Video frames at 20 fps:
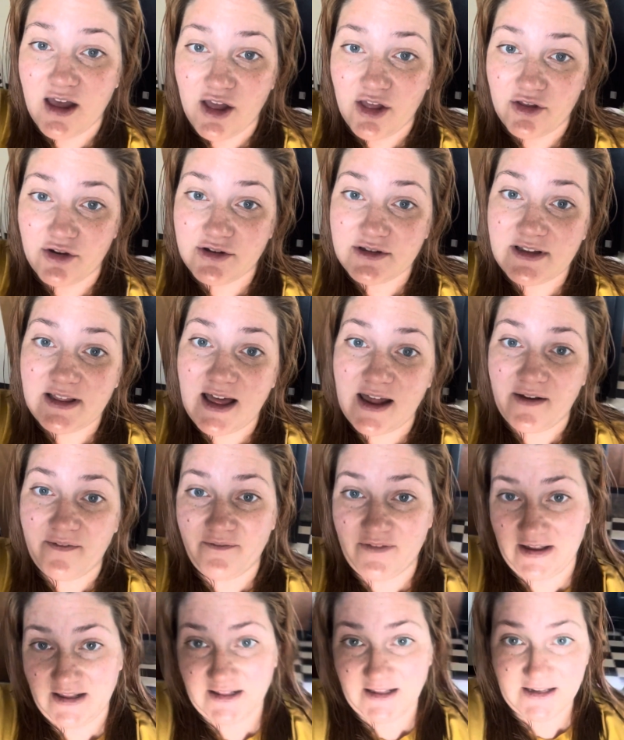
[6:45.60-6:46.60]
there's a lot of
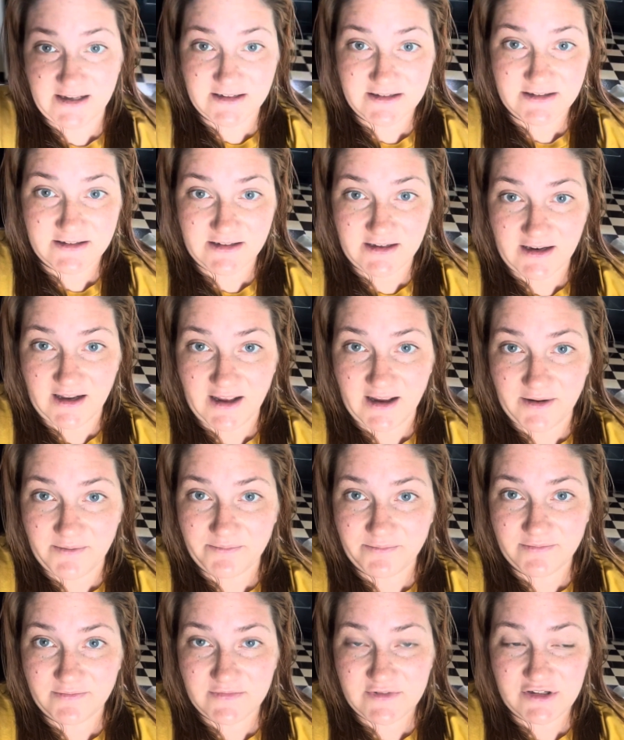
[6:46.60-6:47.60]
feelings today.
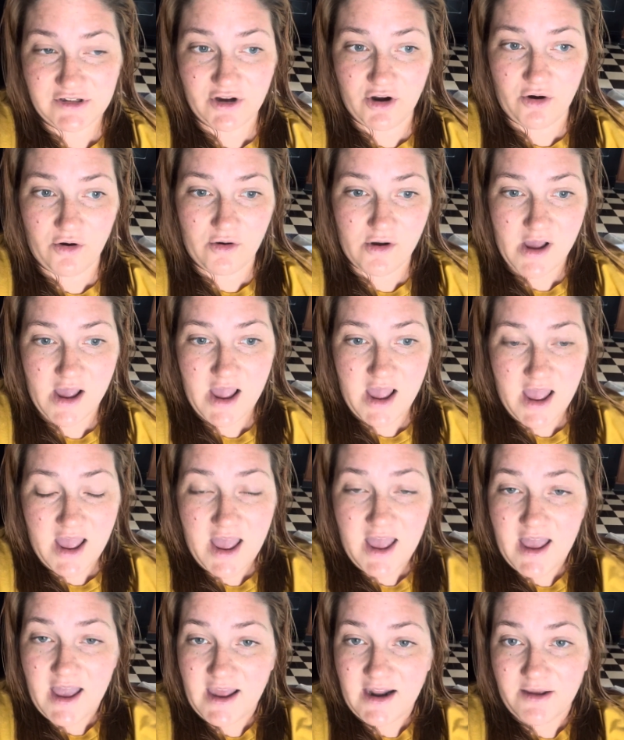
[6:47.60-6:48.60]
So
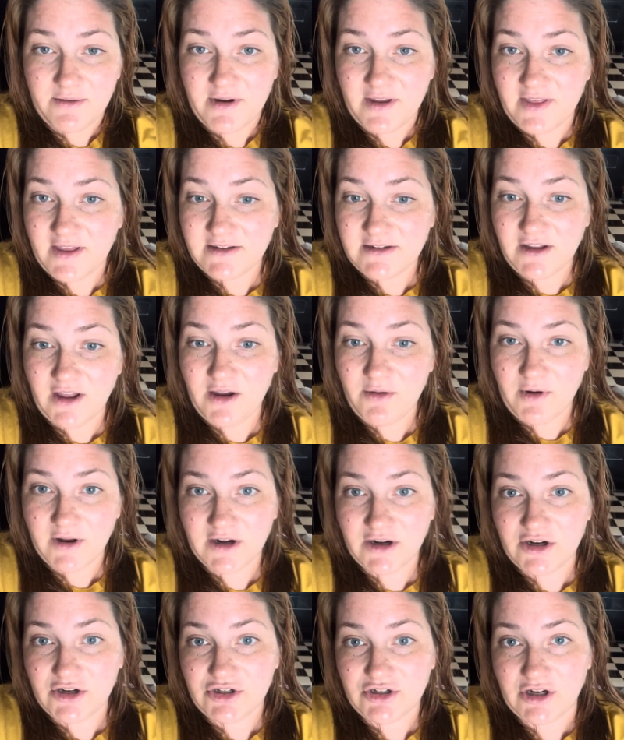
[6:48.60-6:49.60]
anyway, that's all I
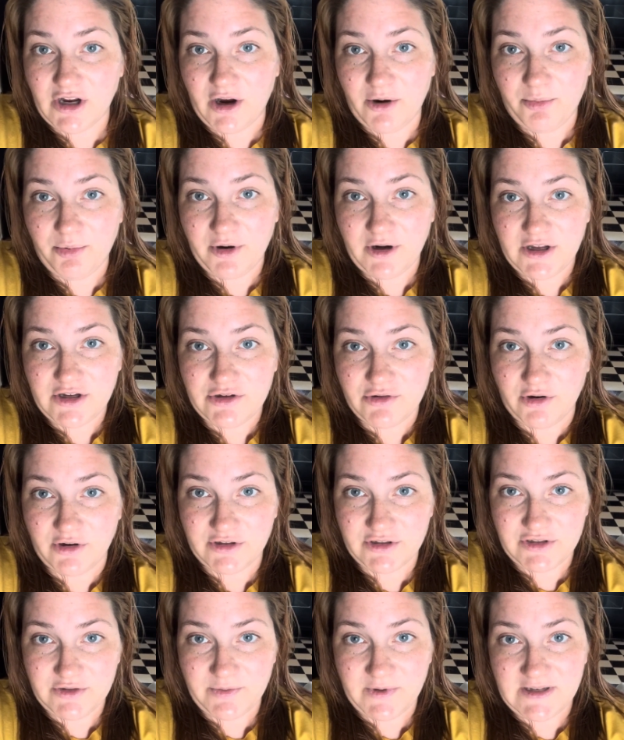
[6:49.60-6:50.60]
wanted to share. Pretty short
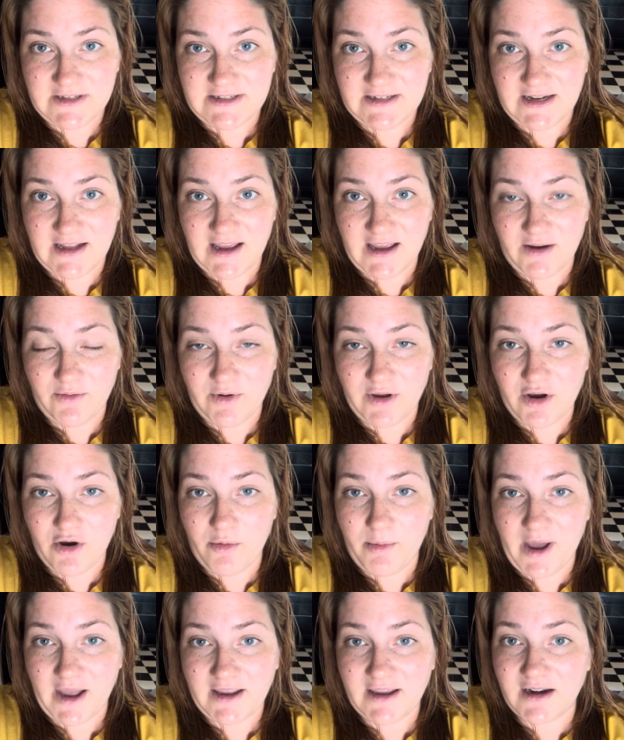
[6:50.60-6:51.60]
and sweet today. We go
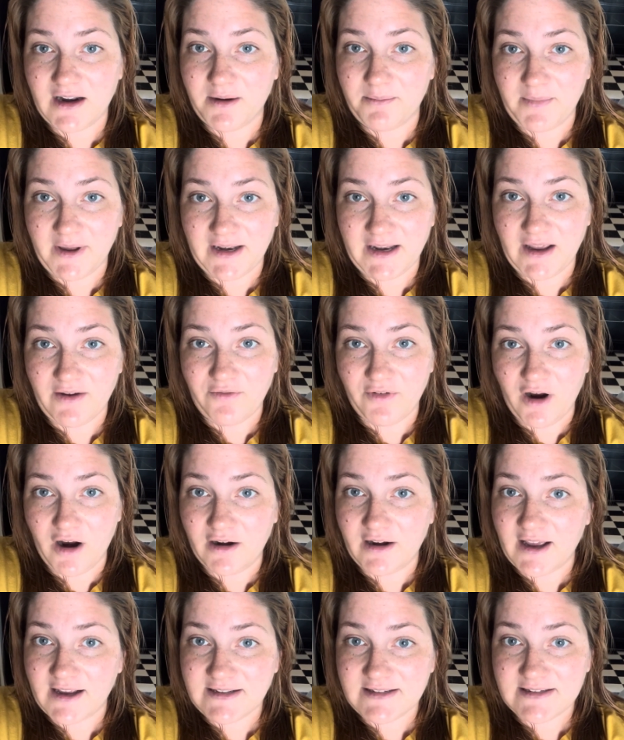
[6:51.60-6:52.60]
back in on Monday for our
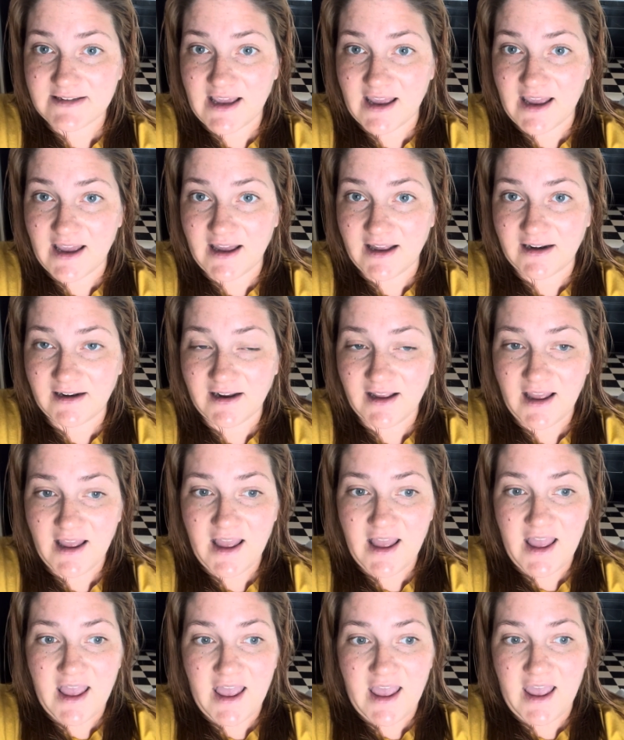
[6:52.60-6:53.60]
next scan.
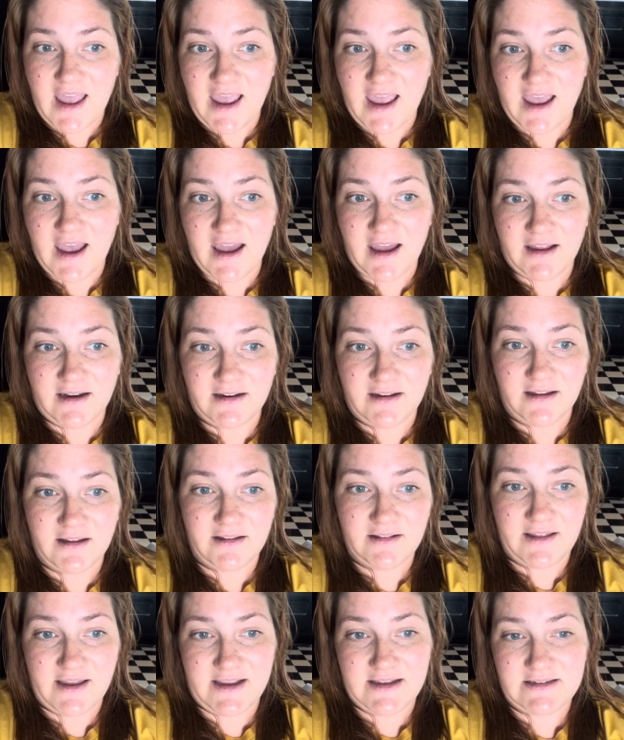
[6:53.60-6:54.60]
And
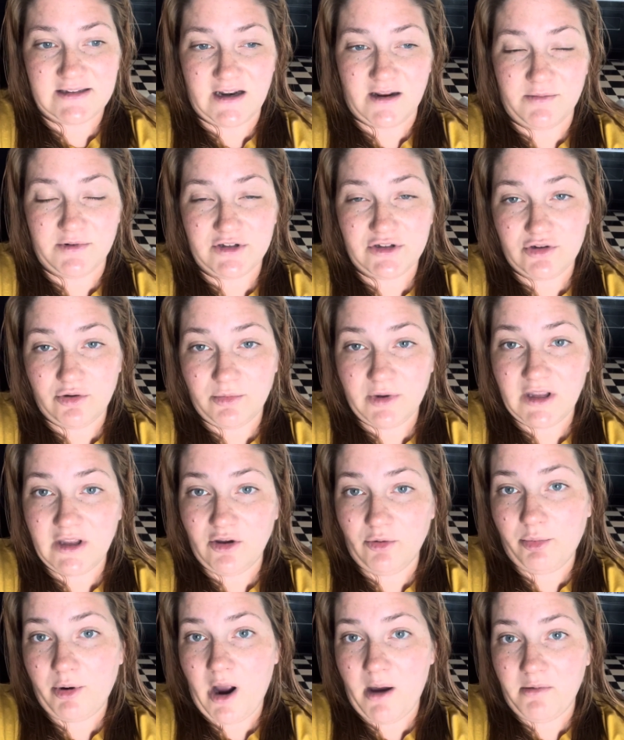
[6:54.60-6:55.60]
like I said, I'm assuming
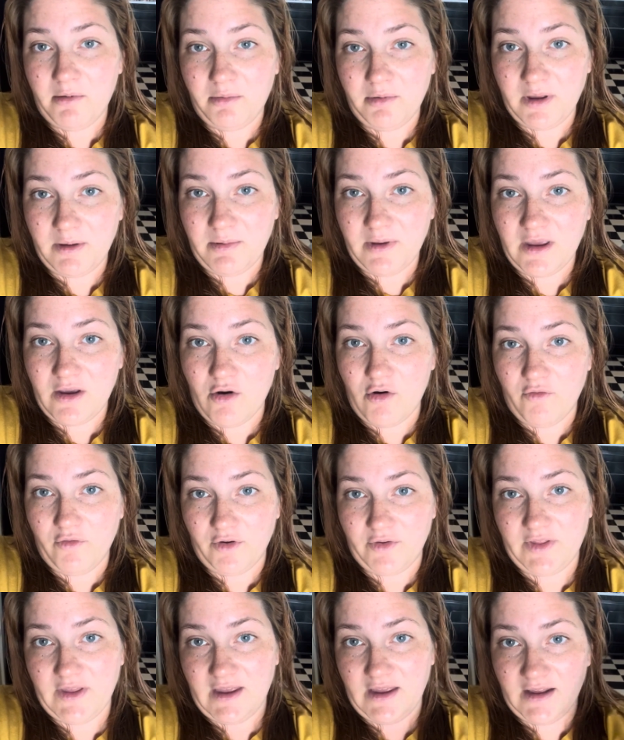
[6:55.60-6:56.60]
he'll probably be
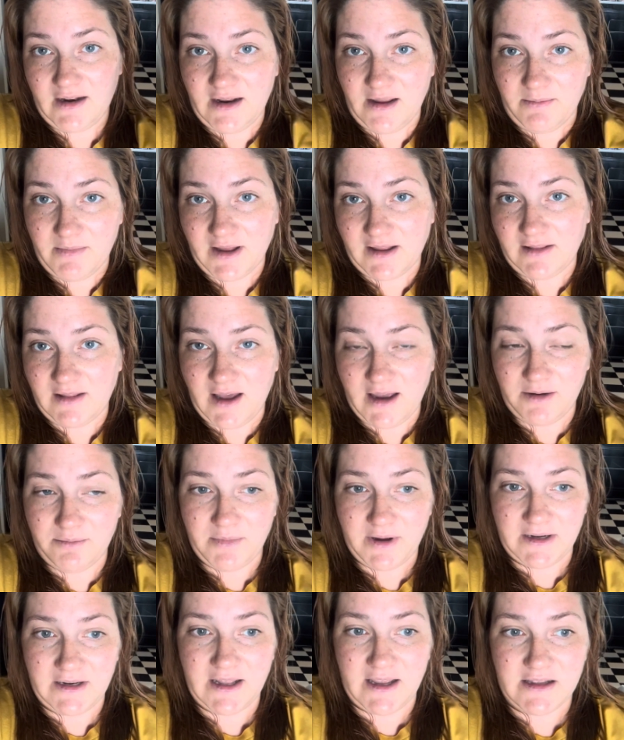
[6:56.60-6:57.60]
over the anemic line
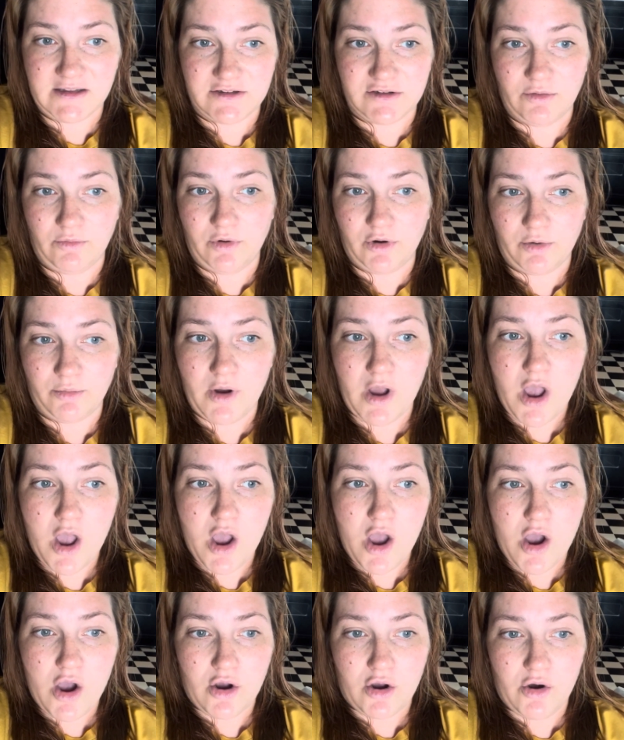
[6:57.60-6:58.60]
Monday. So we'll
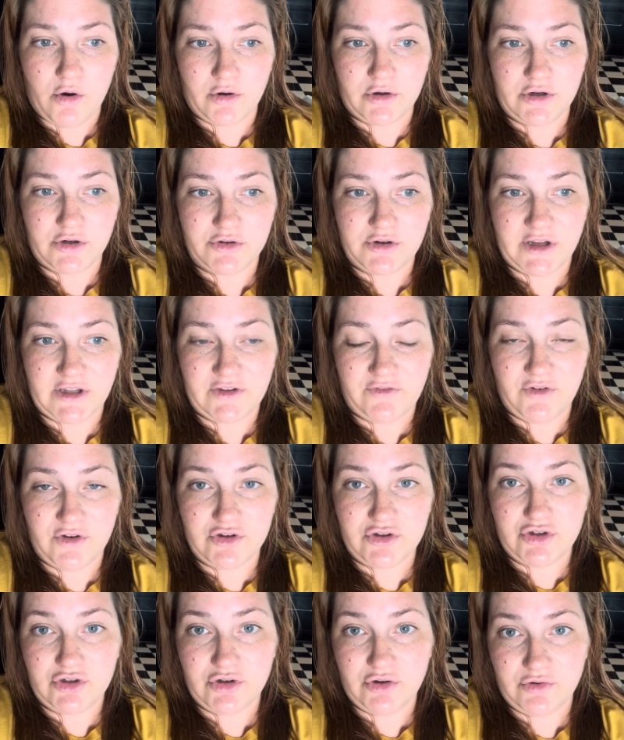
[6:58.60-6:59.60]
go into
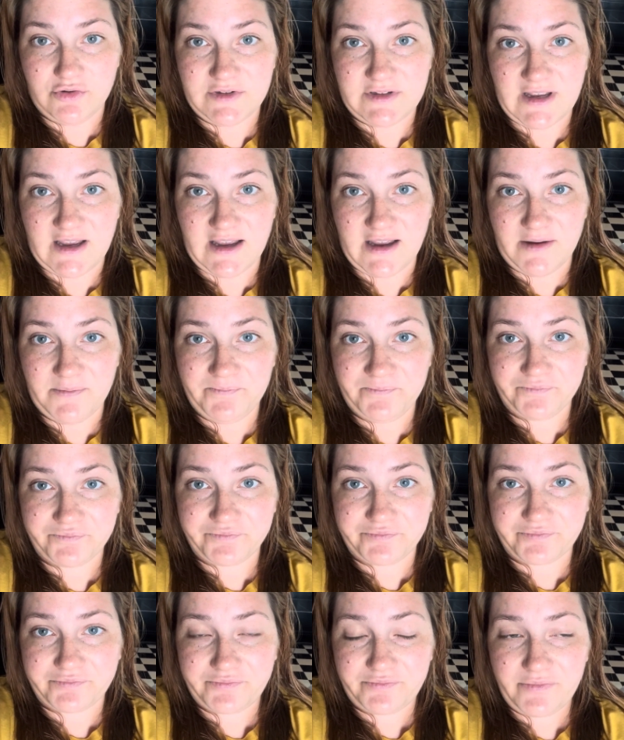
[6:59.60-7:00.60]
transfuse Tuesday.
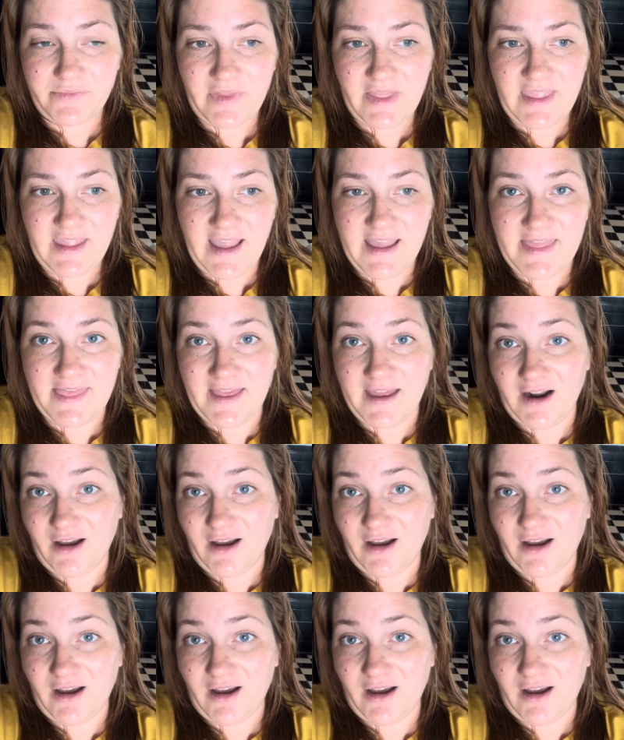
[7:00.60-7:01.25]
And then